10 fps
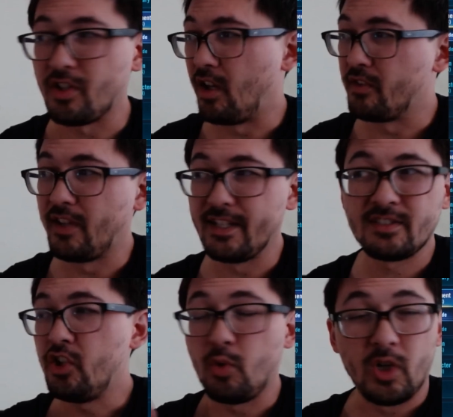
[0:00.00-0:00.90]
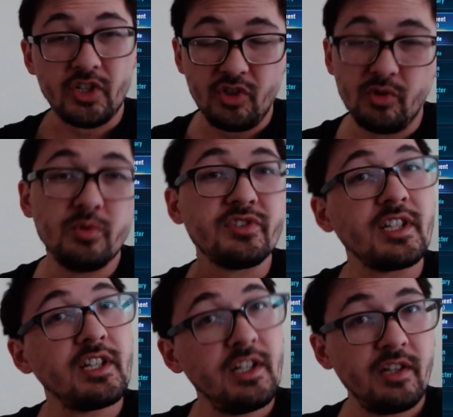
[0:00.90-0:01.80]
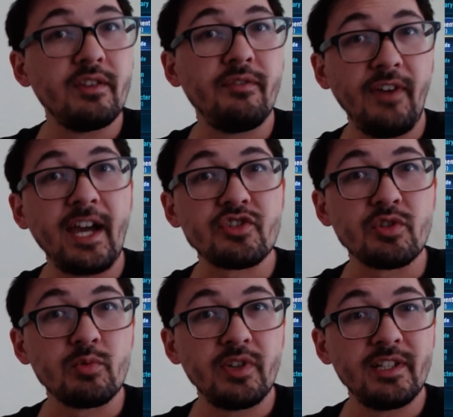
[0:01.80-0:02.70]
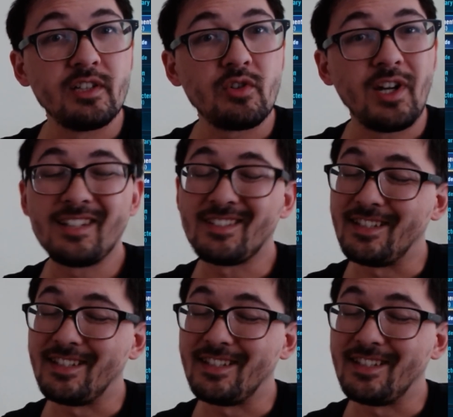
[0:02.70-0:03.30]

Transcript: unless you are using the faction related Crons,